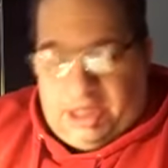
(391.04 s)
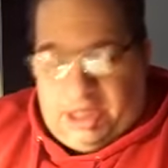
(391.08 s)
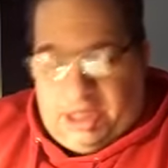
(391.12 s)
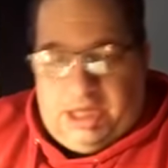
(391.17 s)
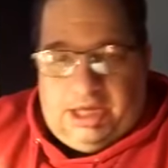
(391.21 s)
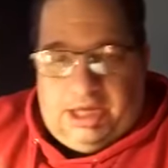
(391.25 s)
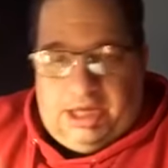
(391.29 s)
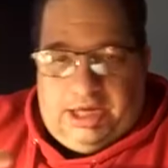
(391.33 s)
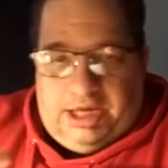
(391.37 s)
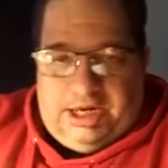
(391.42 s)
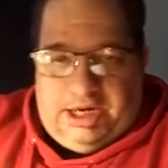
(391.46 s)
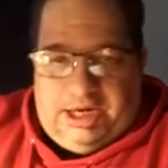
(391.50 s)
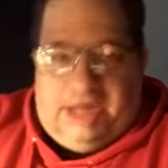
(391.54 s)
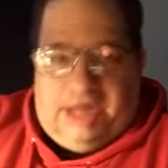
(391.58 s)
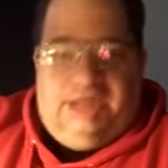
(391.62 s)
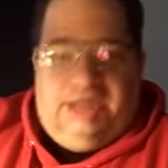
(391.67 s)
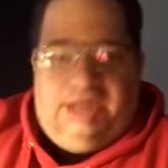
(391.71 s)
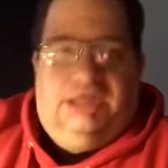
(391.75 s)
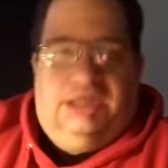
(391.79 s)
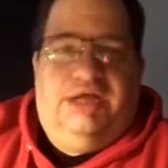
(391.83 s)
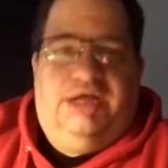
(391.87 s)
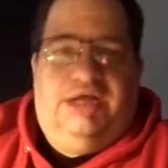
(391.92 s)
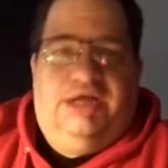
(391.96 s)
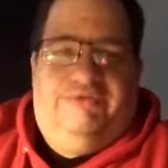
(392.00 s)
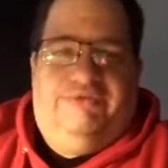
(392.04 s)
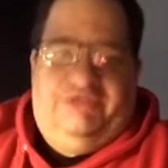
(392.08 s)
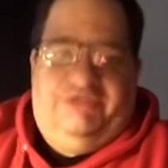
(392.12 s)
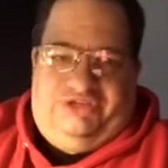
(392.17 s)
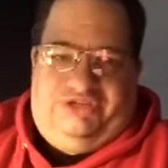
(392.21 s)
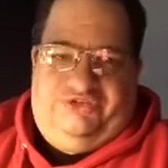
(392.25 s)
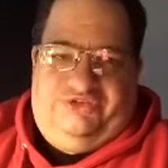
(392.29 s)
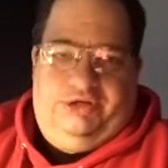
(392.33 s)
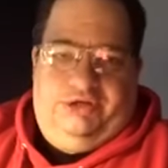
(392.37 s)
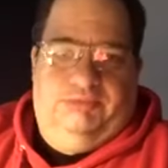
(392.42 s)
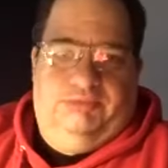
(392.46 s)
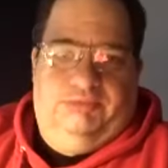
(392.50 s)
And I love this
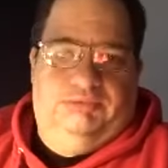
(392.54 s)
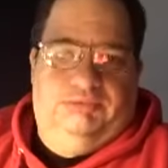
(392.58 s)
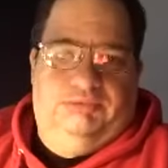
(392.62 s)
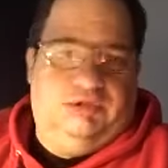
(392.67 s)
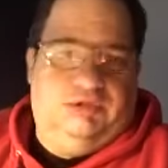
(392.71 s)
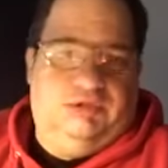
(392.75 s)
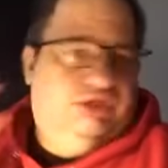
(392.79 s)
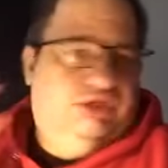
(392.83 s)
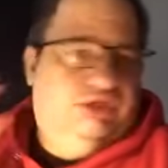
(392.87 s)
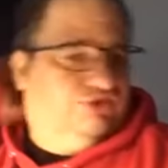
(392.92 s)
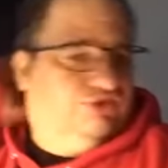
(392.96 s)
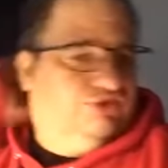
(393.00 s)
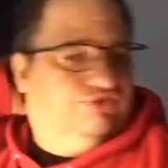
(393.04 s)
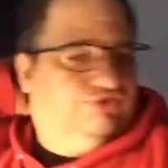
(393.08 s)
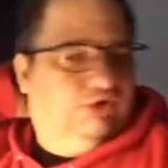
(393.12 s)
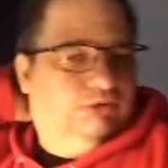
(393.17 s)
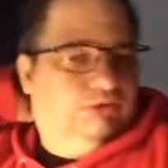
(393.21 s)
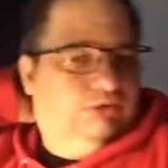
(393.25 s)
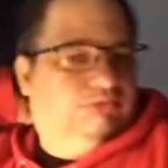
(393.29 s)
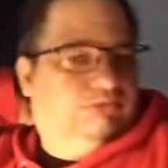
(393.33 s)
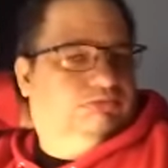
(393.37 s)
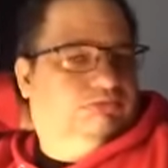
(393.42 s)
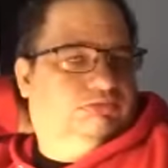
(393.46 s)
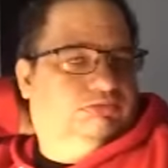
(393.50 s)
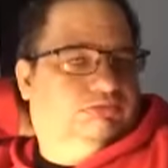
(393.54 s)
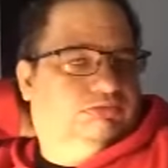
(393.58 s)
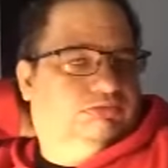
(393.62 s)
film. This film,